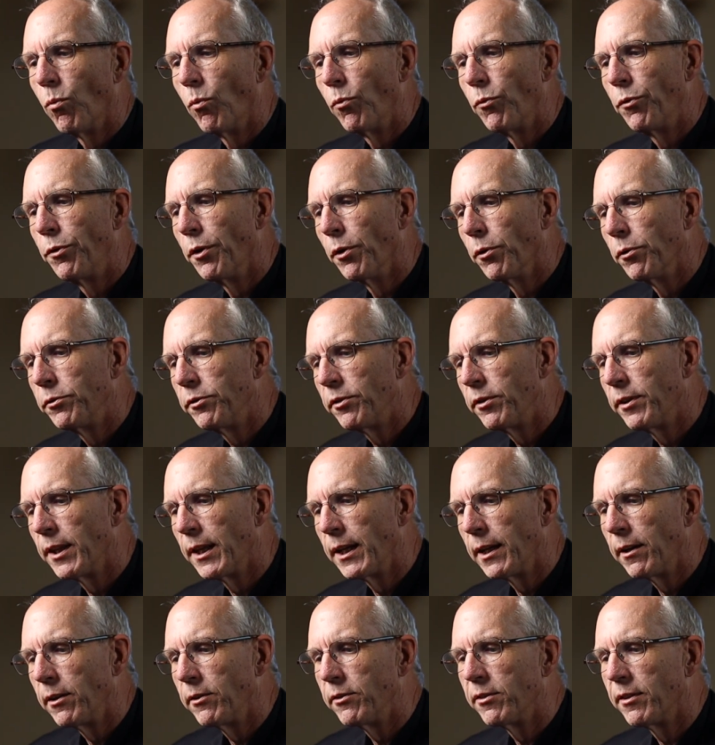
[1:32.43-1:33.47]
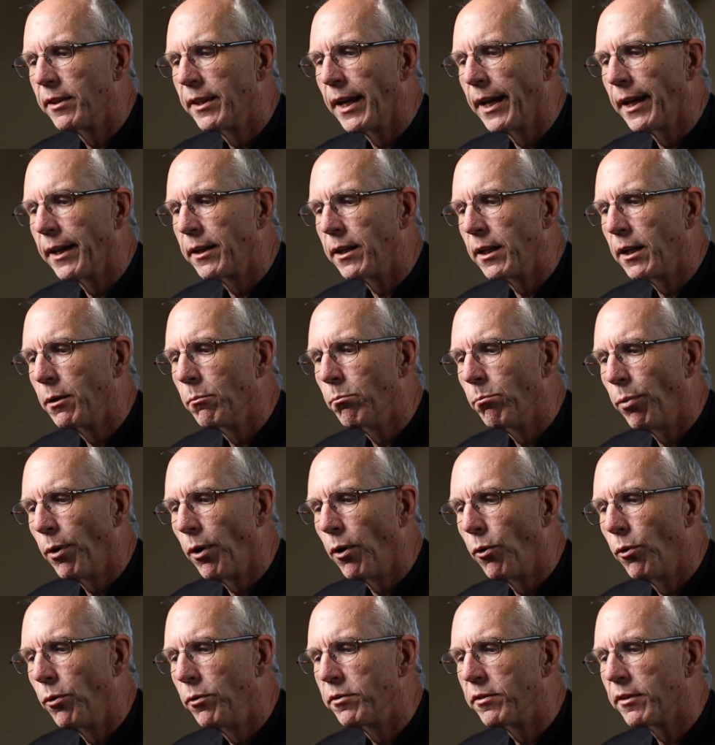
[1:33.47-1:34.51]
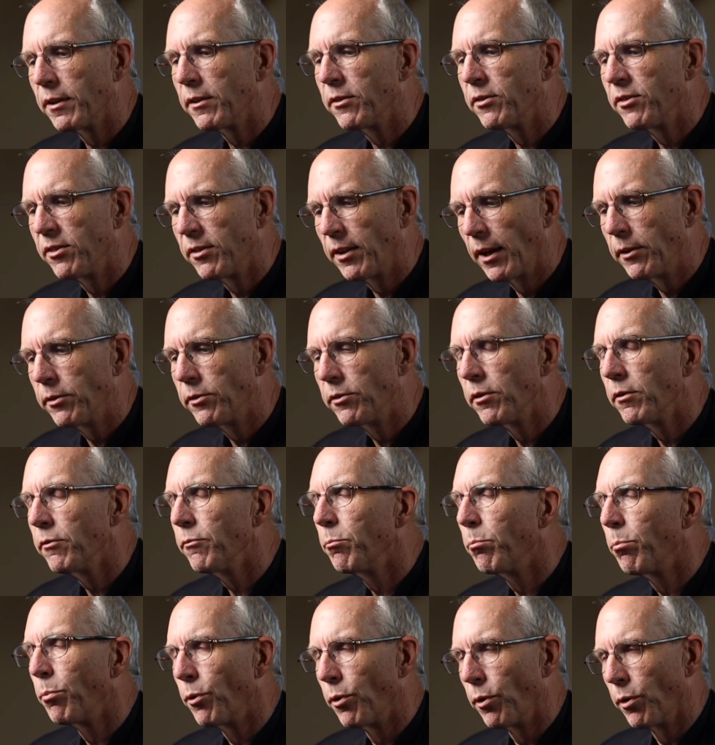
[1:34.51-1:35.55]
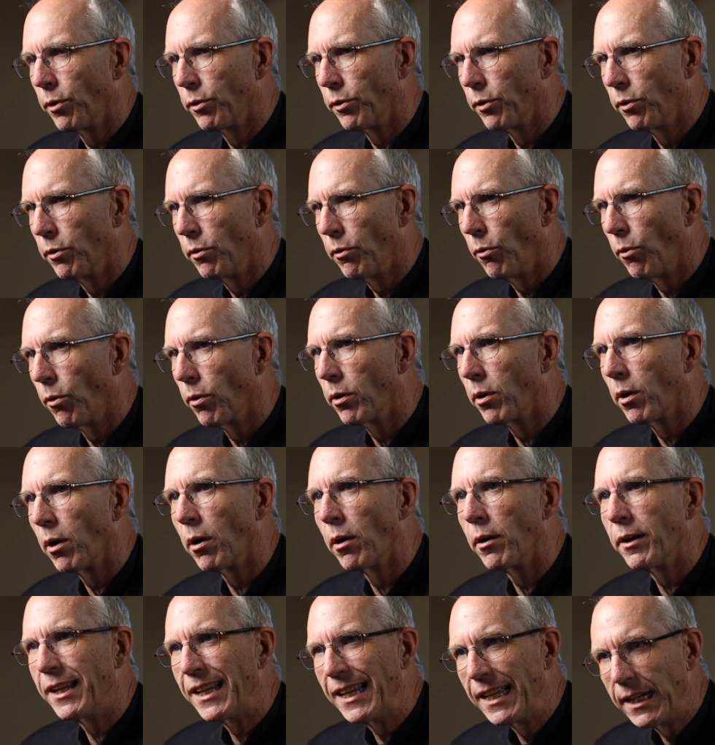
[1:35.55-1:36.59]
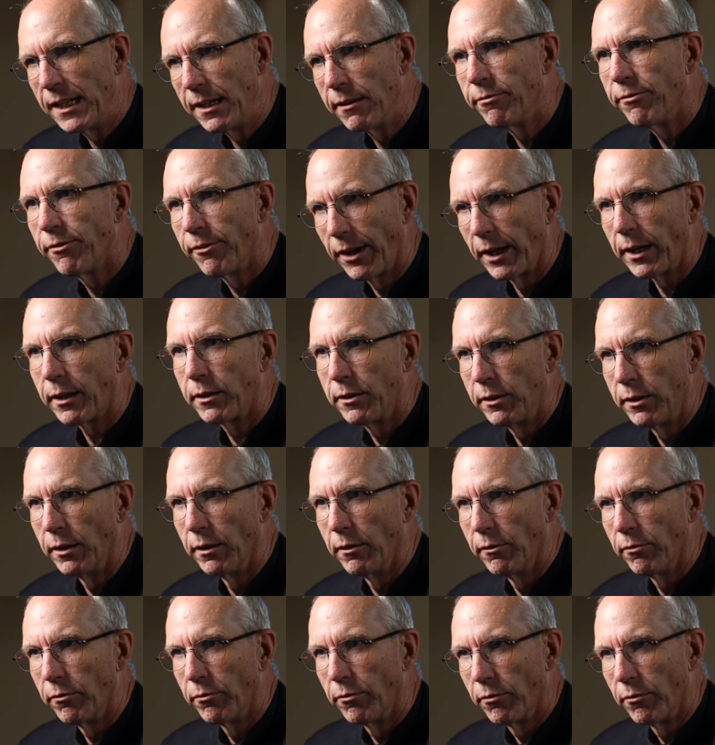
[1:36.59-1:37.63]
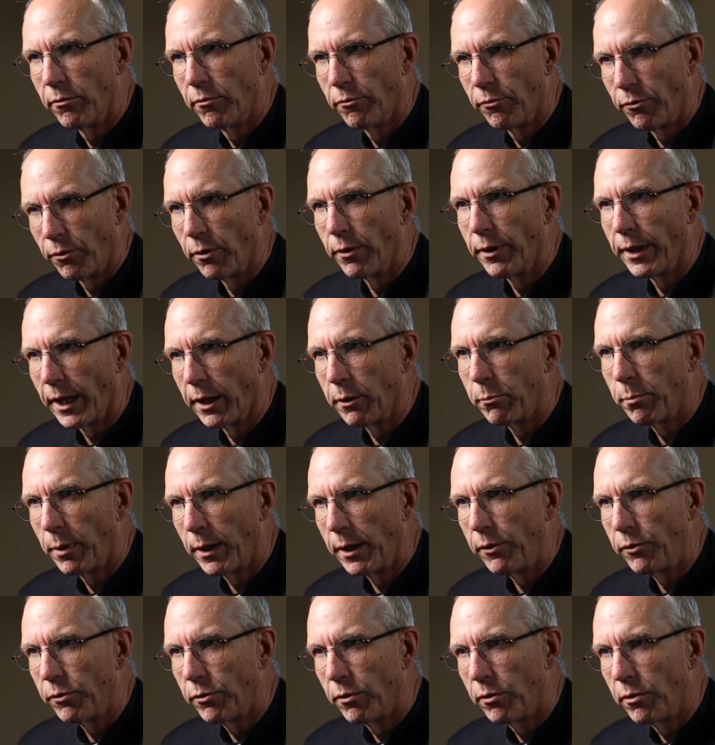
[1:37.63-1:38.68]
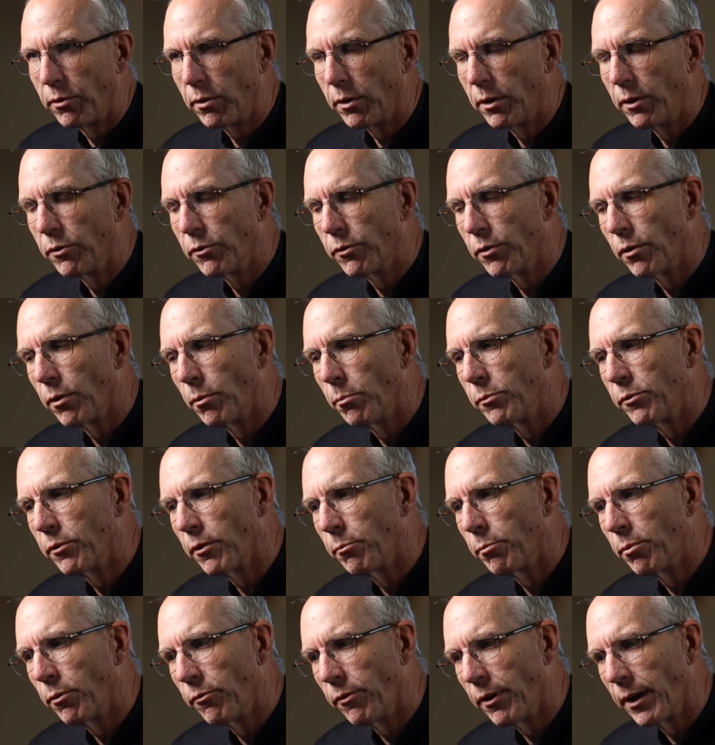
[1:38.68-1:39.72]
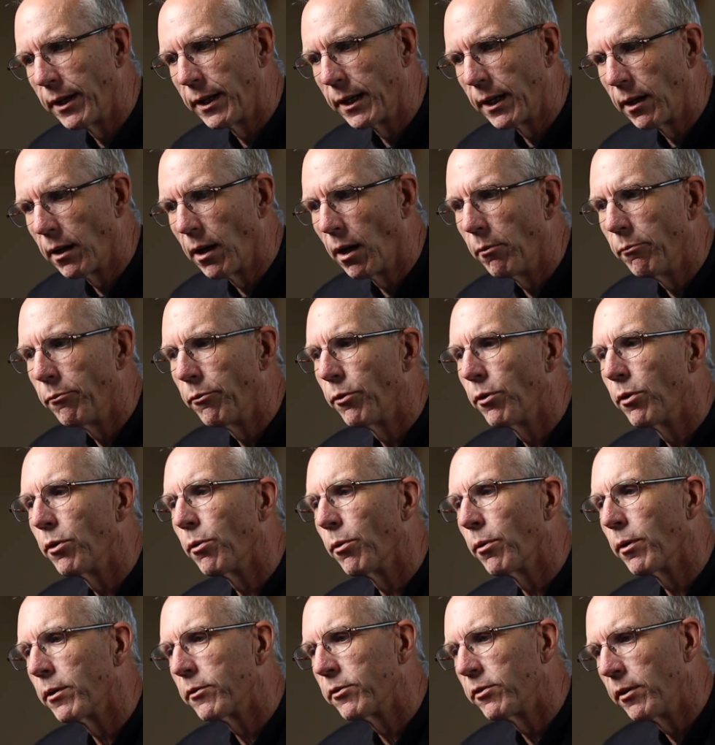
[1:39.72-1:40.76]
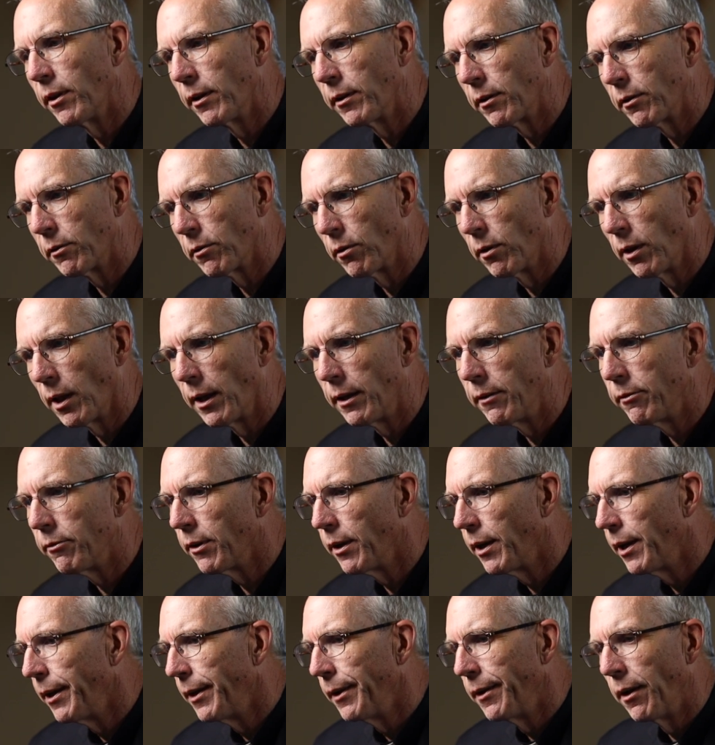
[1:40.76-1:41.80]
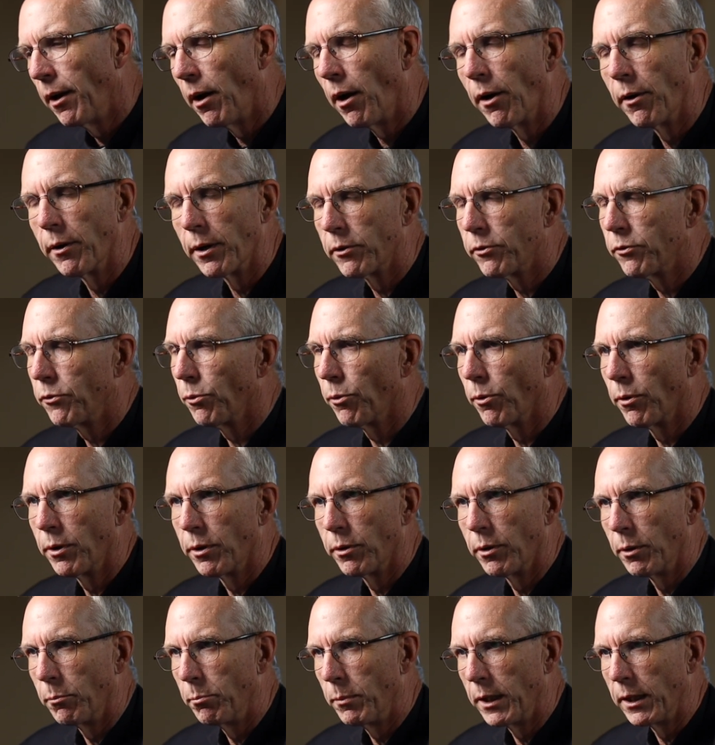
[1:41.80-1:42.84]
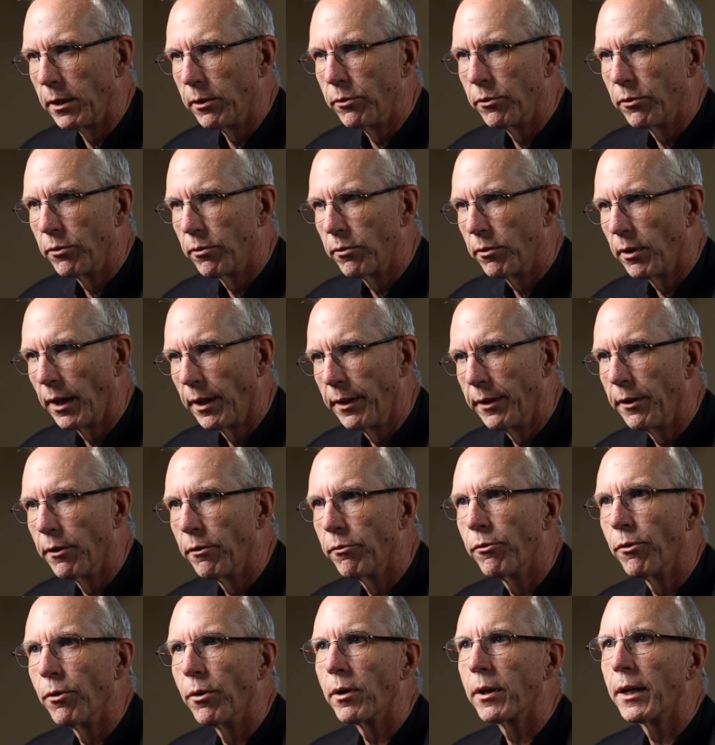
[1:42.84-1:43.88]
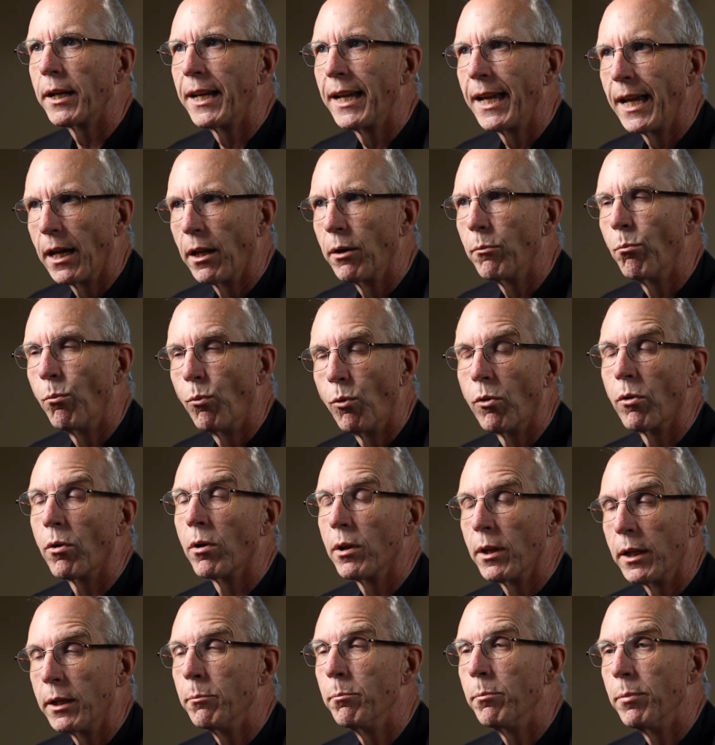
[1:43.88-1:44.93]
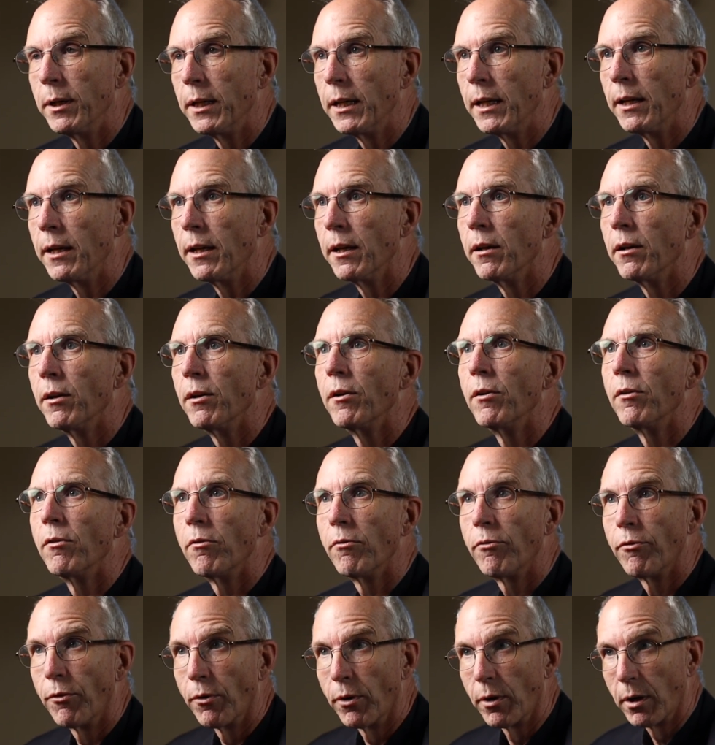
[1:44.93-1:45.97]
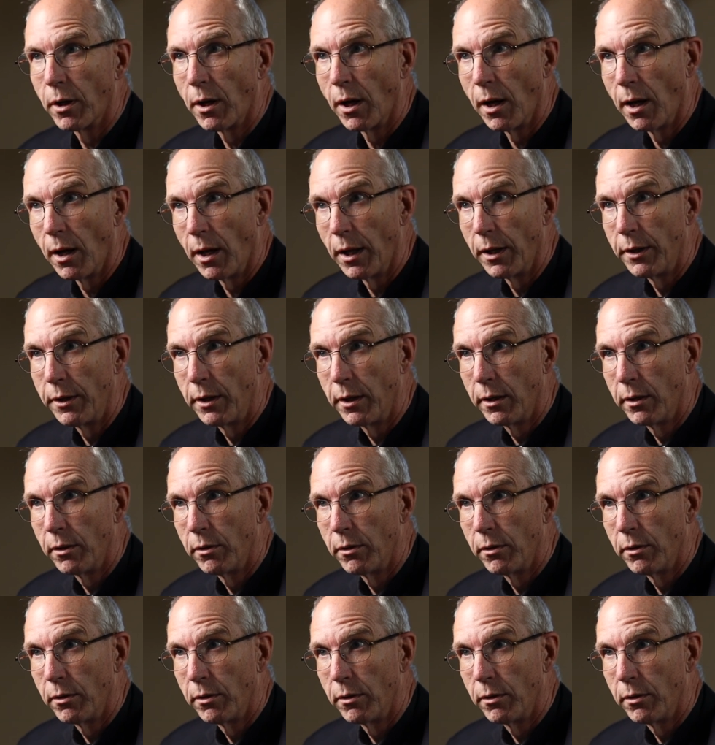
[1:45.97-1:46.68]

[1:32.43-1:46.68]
Those things that impose excessive burden or are ineffective for that patient in terms of providing comfort or extending their life are extraordinary means, and therefore can morally be foregone